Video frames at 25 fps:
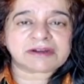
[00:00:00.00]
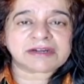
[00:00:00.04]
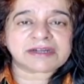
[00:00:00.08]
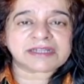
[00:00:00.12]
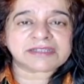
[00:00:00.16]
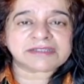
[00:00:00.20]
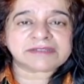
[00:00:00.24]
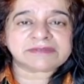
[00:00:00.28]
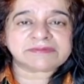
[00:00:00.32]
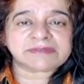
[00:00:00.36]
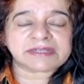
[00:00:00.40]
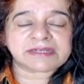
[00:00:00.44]

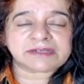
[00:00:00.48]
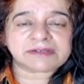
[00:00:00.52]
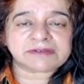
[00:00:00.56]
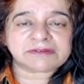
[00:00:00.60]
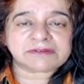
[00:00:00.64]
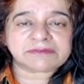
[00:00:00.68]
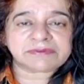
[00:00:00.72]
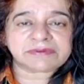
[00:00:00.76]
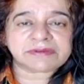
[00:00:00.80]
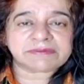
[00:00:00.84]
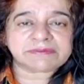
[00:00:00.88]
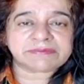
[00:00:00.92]
as if that
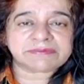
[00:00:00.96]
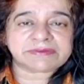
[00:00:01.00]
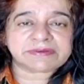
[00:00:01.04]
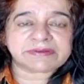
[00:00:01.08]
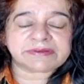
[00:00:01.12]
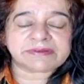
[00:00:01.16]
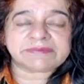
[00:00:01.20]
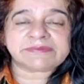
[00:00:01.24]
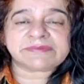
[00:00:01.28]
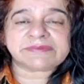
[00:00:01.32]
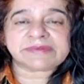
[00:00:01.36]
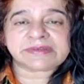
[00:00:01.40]

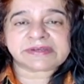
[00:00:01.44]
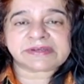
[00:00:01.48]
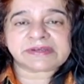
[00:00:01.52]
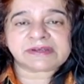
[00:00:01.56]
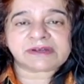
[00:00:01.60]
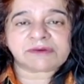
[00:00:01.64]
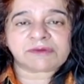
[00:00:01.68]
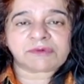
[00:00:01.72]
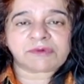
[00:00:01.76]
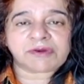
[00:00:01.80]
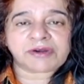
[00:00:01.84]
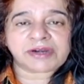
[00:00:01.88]
we
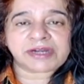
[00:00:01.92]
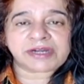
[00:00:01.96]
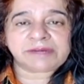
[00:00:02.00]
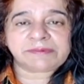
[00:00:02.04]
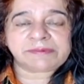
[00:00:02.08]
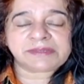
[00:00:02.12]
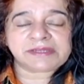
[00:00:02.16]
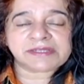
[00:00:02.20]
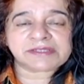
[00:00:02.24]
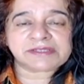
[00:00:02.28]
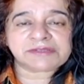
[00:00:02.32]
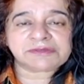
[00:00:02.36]

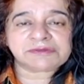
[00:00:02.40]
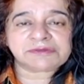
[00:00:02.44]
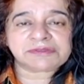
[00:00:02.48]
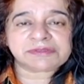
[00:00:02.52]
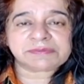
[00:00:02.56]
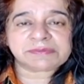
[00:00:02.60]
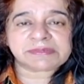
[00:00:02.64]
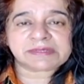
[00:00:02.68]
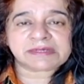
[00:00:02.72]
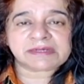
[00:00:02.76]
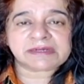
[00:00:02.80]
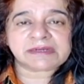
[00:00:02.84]
avoid
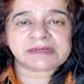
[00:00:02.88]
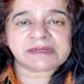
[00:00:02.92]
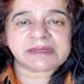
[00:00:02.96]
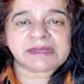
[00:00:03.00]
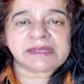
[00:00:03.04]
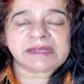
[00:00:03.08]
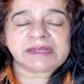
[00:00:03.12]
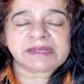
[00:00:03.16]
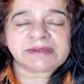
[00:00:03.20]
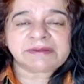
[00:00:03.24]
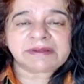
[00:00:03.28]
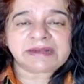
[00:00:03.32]
PSUs, but
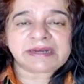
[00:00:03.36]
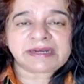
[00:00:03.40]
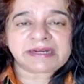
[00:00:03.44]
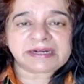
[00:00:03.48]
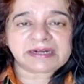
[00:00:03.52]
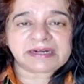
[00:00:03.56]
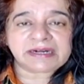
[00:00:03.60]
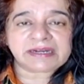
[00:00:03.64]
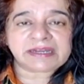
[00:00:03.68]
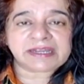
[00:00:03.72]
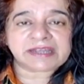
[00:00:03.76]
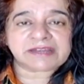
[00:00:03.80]
a
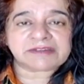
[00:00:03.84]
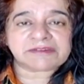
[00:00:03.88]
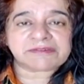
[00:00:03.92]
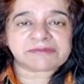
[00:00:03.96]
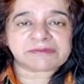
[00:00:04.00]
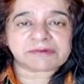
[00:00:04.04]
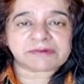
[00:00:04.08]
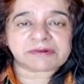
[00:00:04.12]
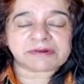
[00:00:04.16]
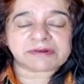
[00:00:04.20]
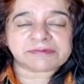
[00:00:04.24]
little careful.